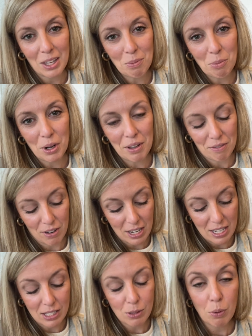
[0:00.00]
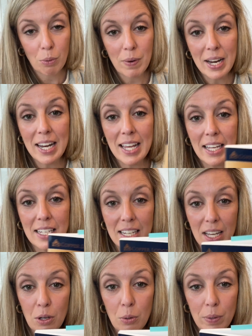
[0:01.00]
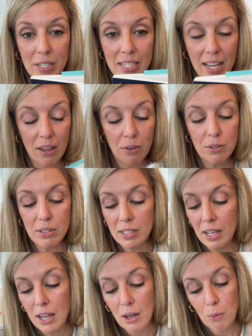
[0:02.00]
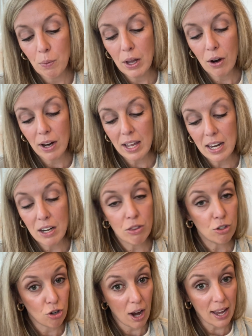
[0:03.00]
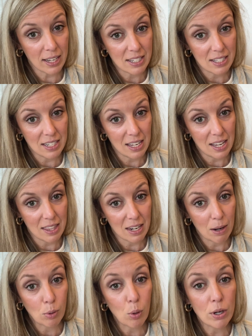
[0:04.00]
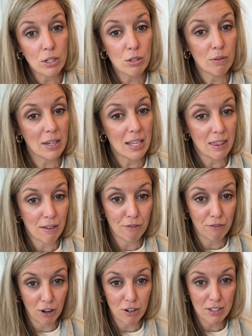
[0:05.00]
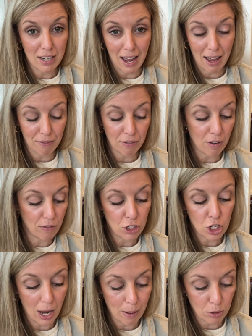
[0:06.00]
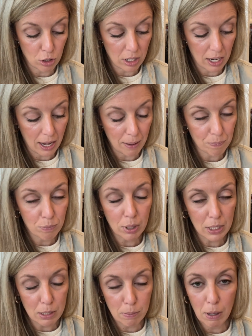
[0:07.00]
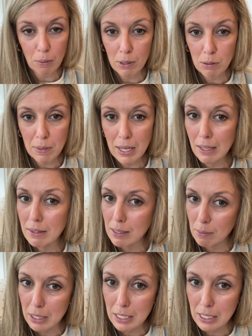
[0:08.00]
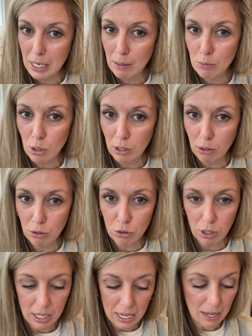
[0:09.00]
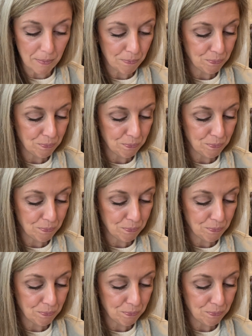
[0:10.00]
good morning, friends. We're reading Tanglewood Tales. We are in The Dragon's Teeth, and I'm going to read the first half of the chapter today. Please bear with me. Some of these names are a little tricky.